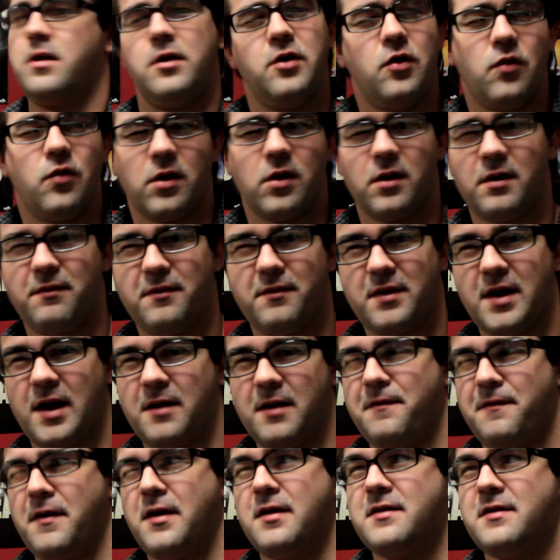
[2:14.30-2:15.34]
newer
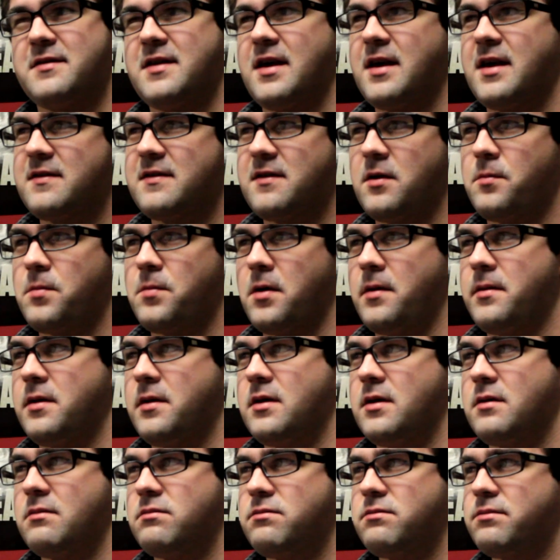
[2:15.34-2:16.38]
kind of fighters I guess I'd
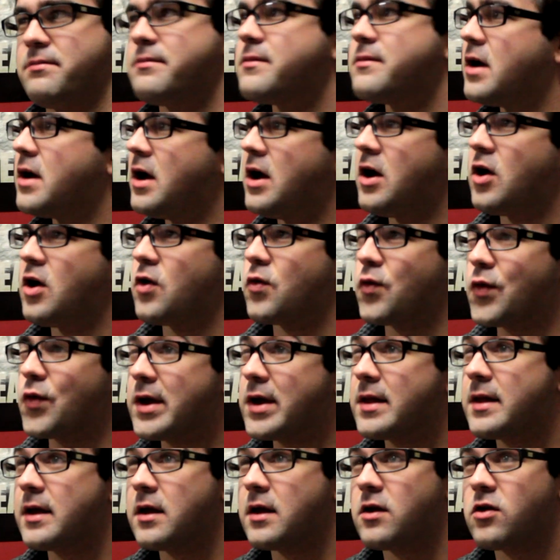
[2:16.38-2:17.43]
probably
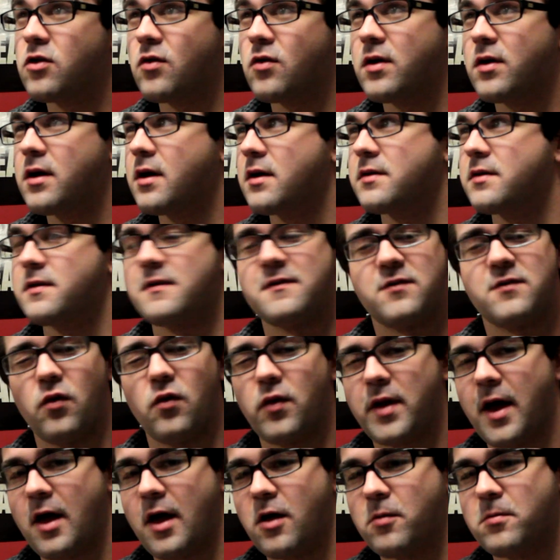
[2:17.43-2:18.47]
really enjoy are the
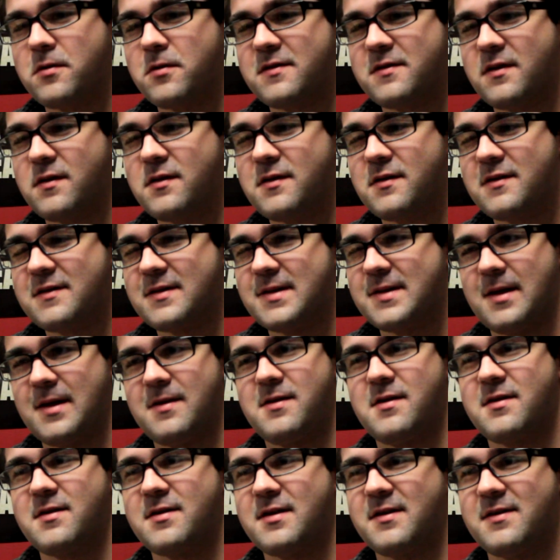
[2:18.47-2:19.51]
Soul Calibur series, and
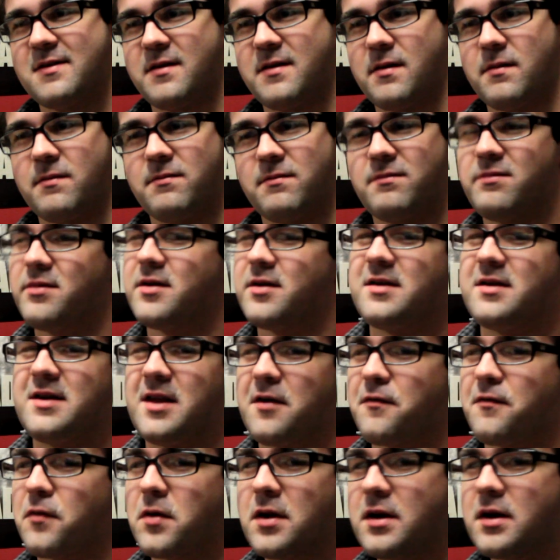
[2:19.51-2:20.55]
that's just because they're
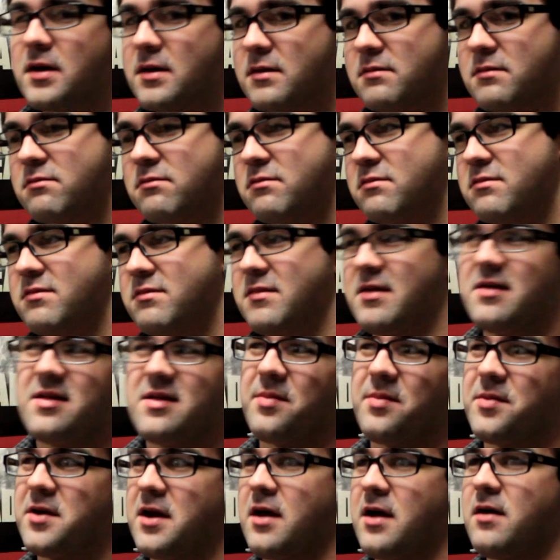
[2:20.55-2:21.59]
different. There's
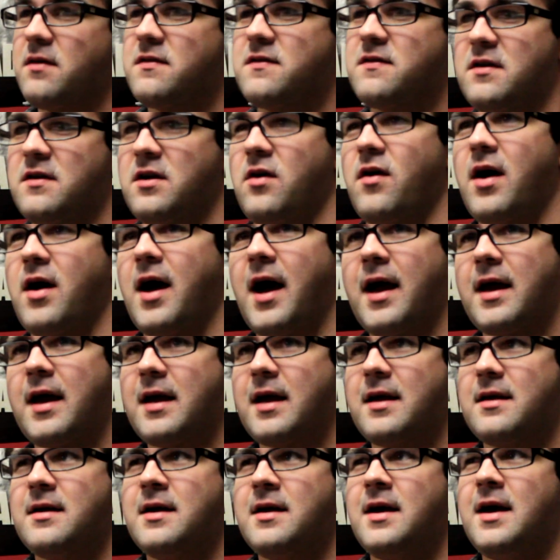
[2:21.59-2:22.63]
something else, you know.
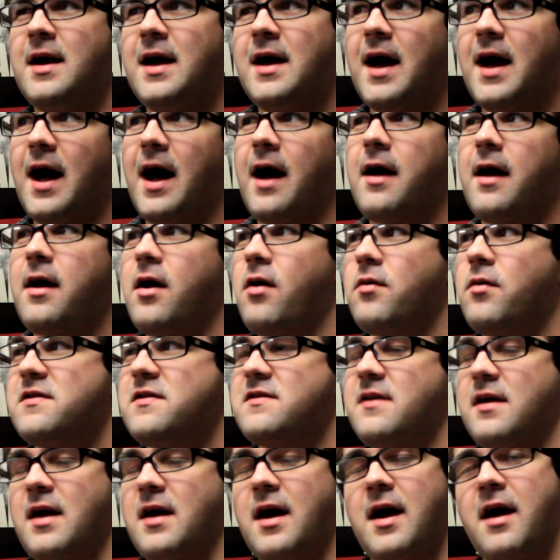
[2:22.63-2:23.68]
I
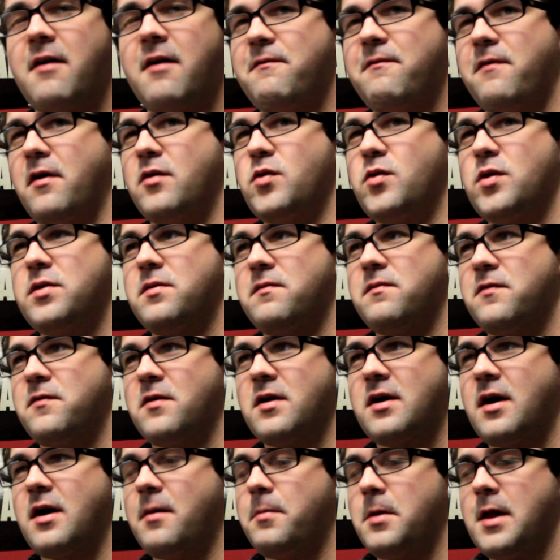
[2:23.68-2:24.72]
always I have fun with them
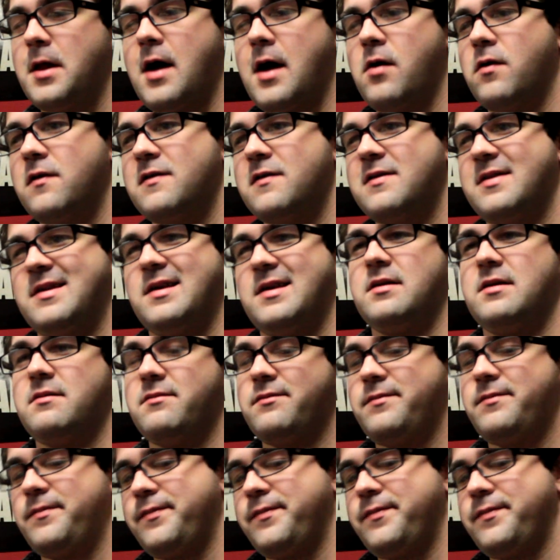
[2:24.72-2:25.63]
for a couple hours, and then